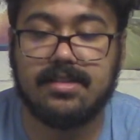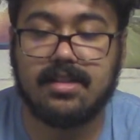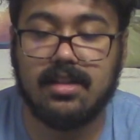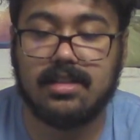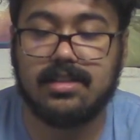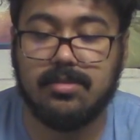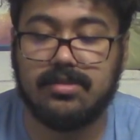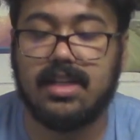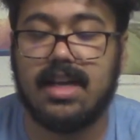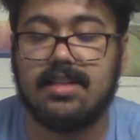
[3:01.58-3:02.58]
collectible
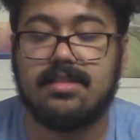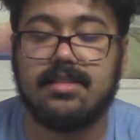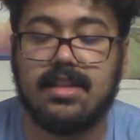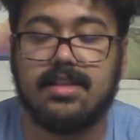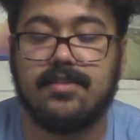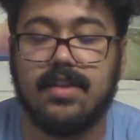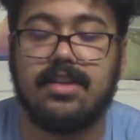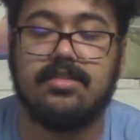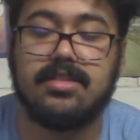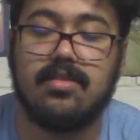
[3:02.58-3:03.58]
dice. Six
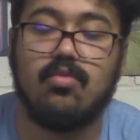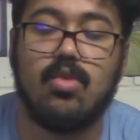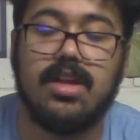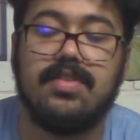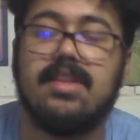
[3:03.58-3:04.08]
figures in one.